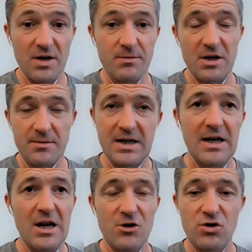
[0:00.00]
Sometimes
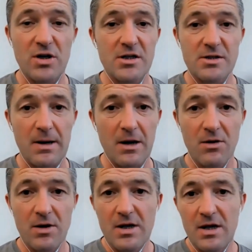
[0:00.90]
it literally is
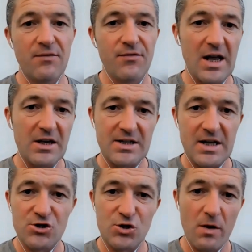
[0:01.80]
about if the next
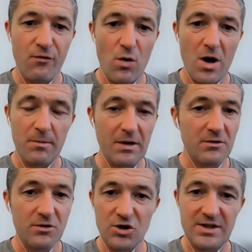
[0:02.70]
day is too
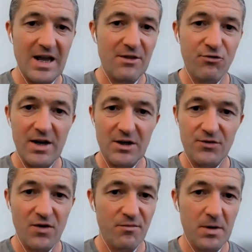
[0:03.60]
overwhelming, just get through the
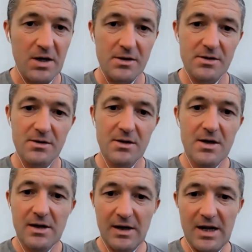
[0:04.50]
next five minutes.
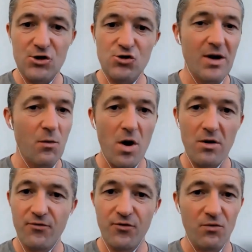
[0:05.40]
Literally yep.
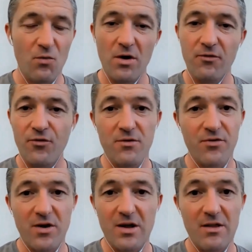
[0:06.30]
one one foot in
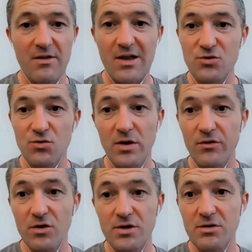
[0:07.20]
front of the other. That's all
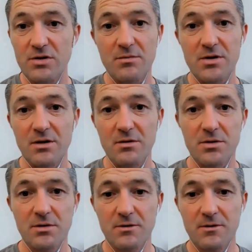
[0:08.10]
you've got to do sometimes.